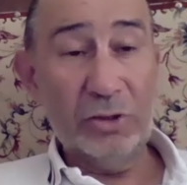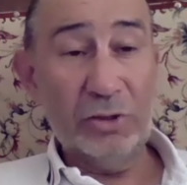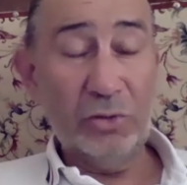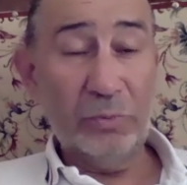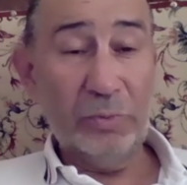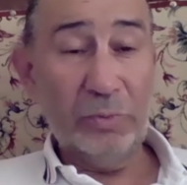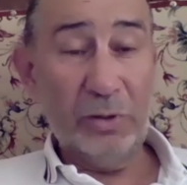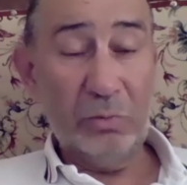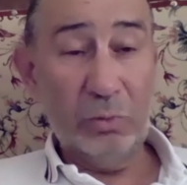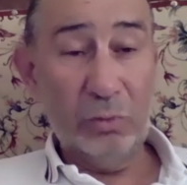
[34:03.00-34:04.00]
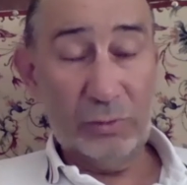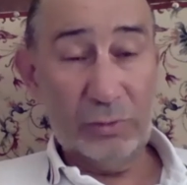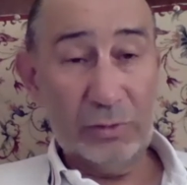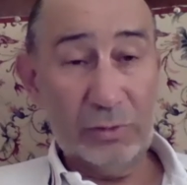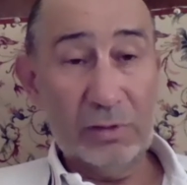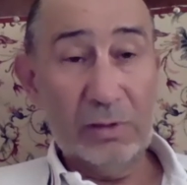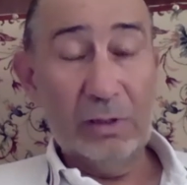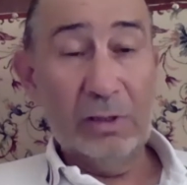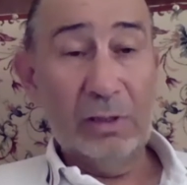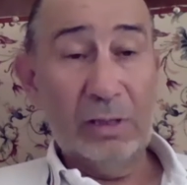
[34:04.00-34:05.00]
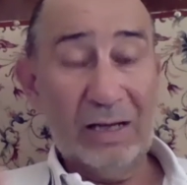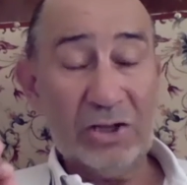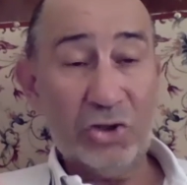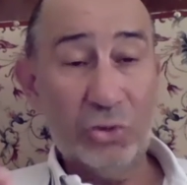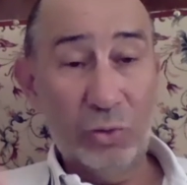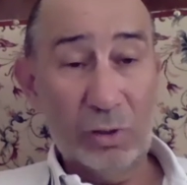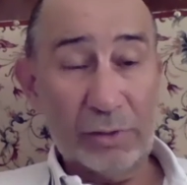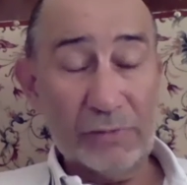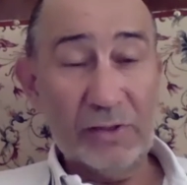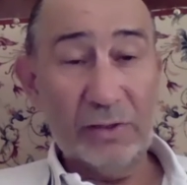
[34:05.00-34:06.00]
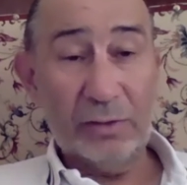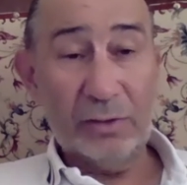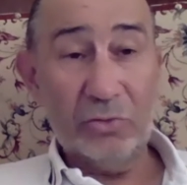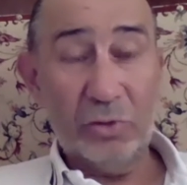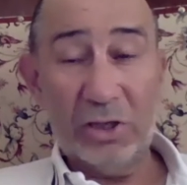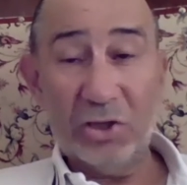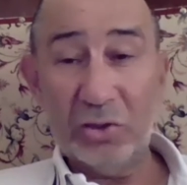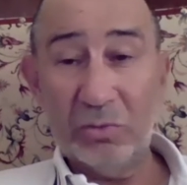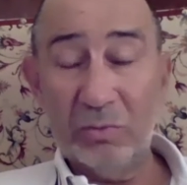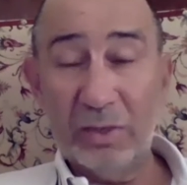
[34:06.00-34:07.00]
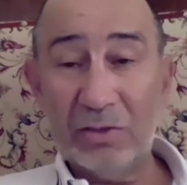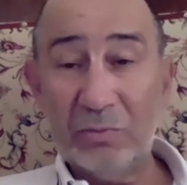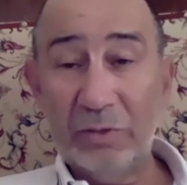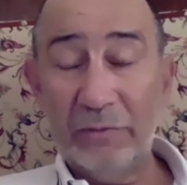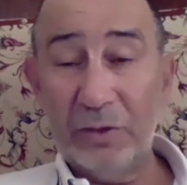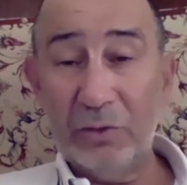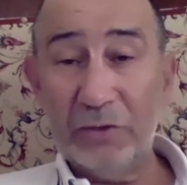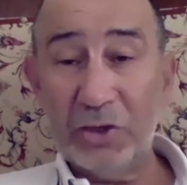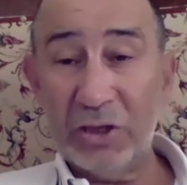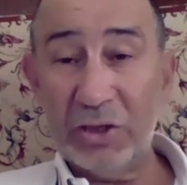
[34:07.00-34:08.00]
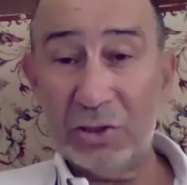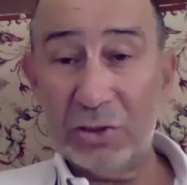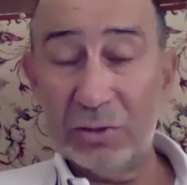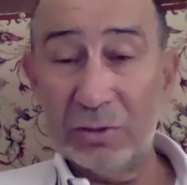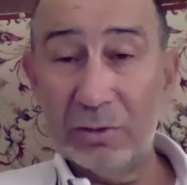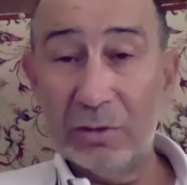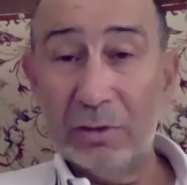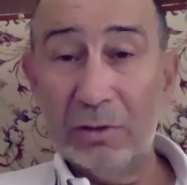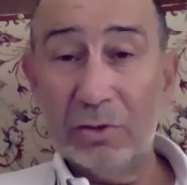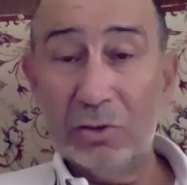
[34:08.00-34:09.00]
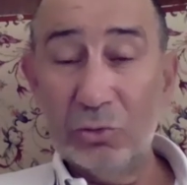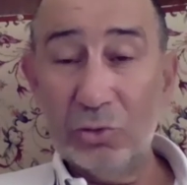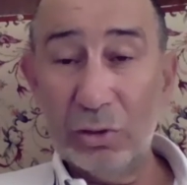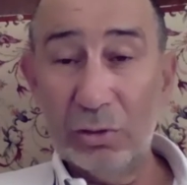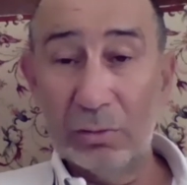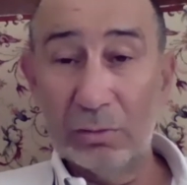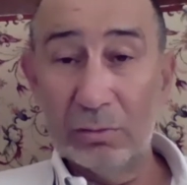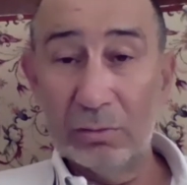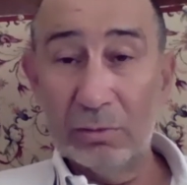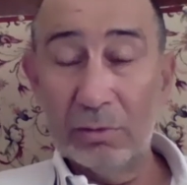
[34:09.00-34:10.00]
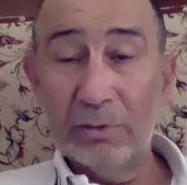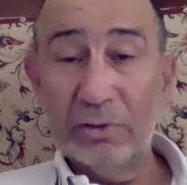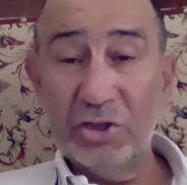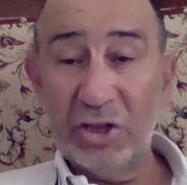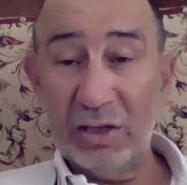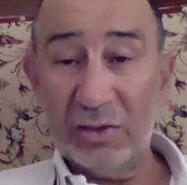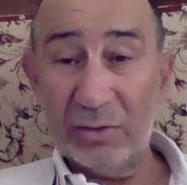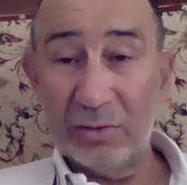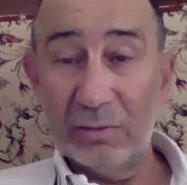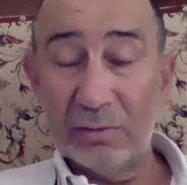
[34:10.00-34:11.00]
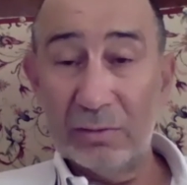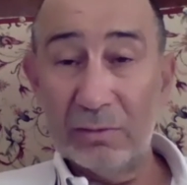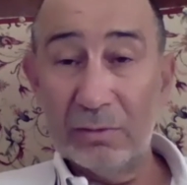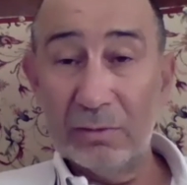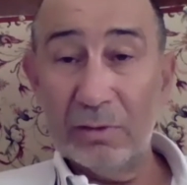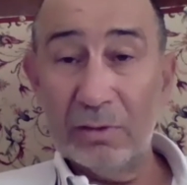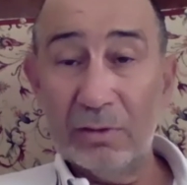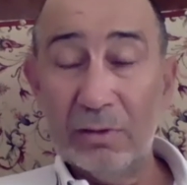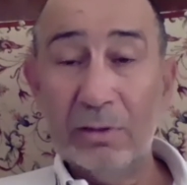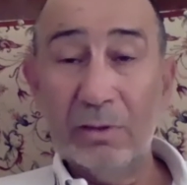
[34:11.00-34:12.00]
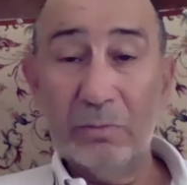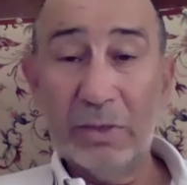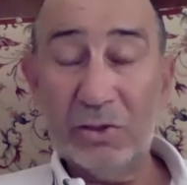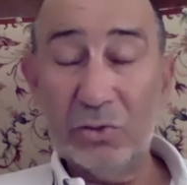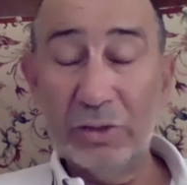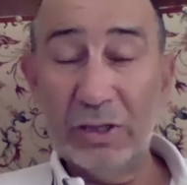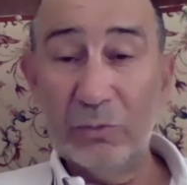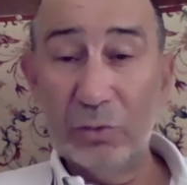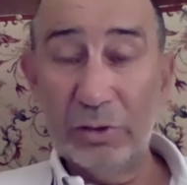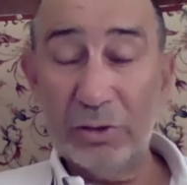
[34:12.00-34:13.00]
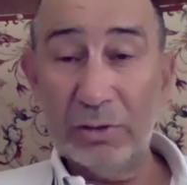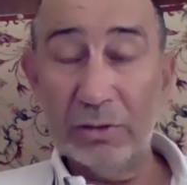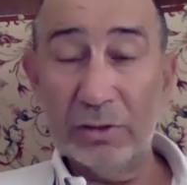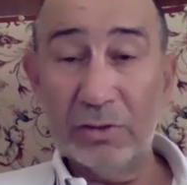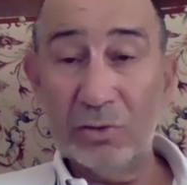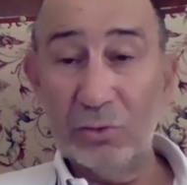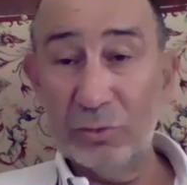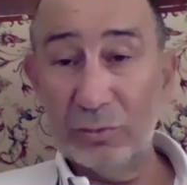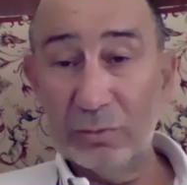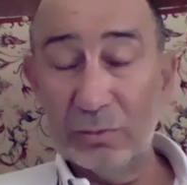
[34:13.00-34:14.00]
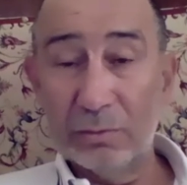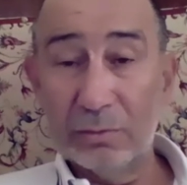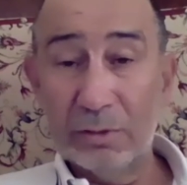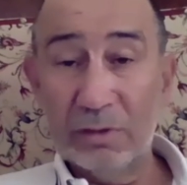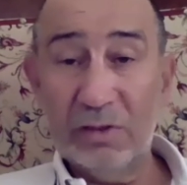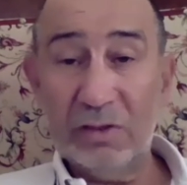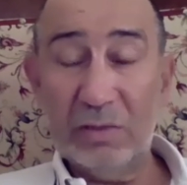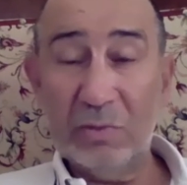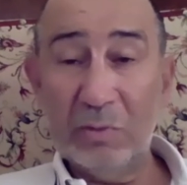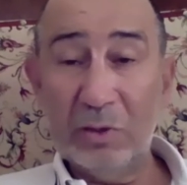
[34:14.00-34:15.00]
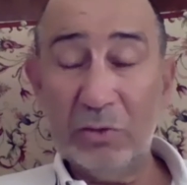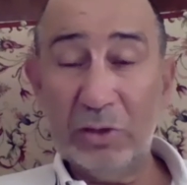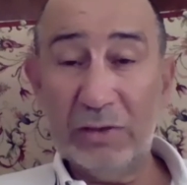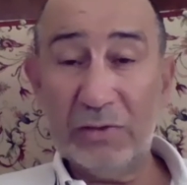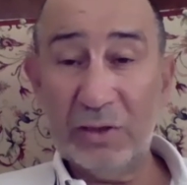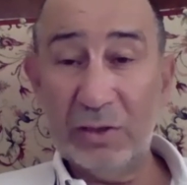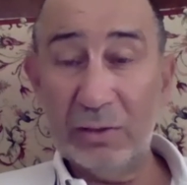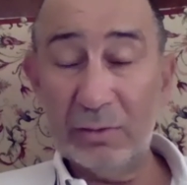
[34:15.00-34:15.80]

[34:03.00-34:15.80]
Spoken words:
to opinion polls, are sure that education must be free of charge, social, just, based on equality, and so on. The same about healthcare.